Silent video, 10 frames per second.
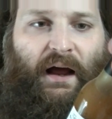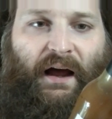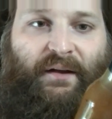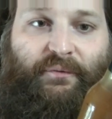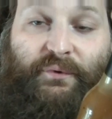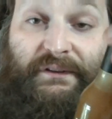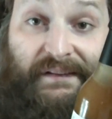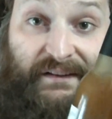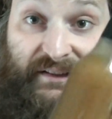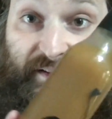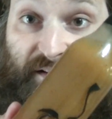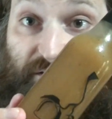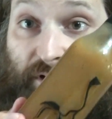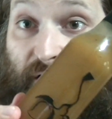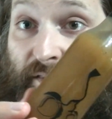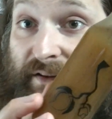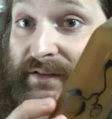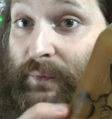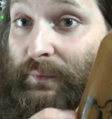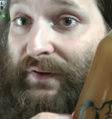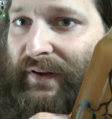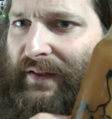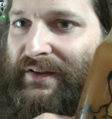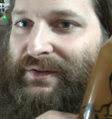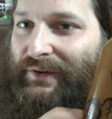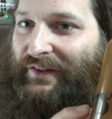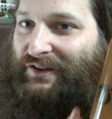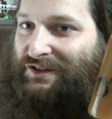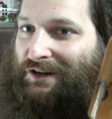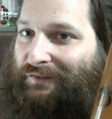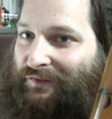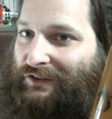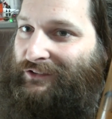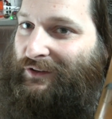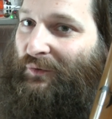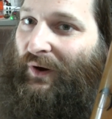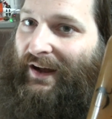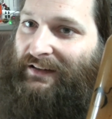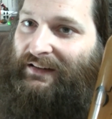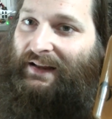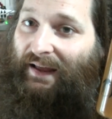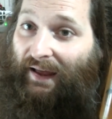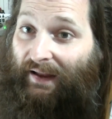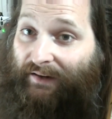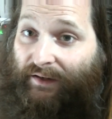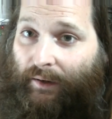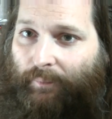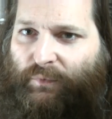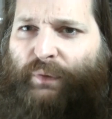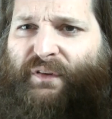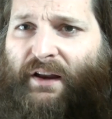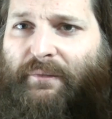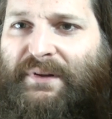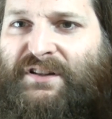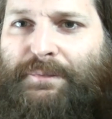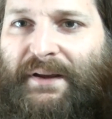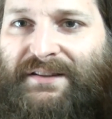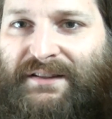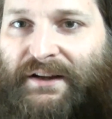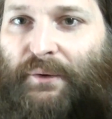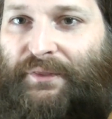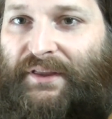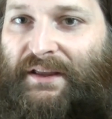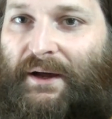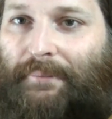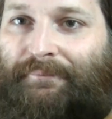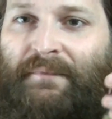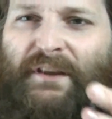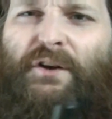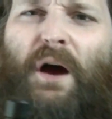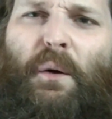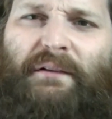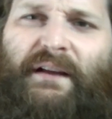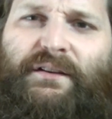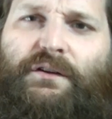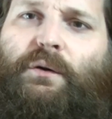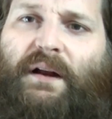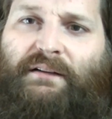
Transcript: I really dig the look of this one. We've had this one on the shelf for a little while, and we've kind of been spacing out the, you know how I like to do it.